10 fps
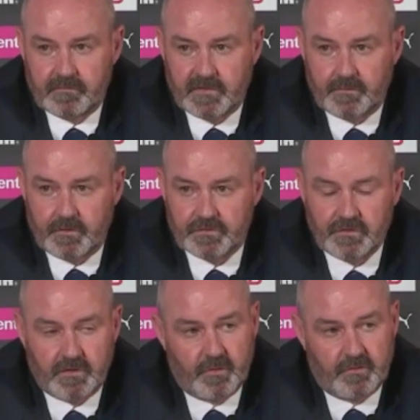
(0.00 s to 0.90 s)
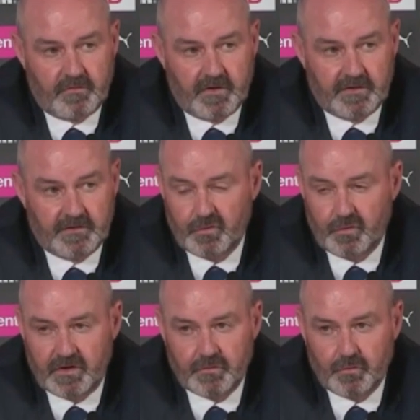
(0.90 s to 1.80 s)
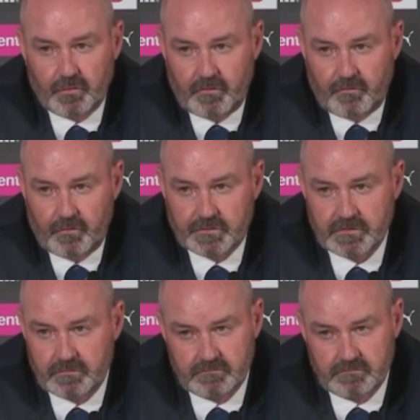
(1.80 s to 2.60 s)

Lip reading: I'm not sure about the red. I don't know the rules.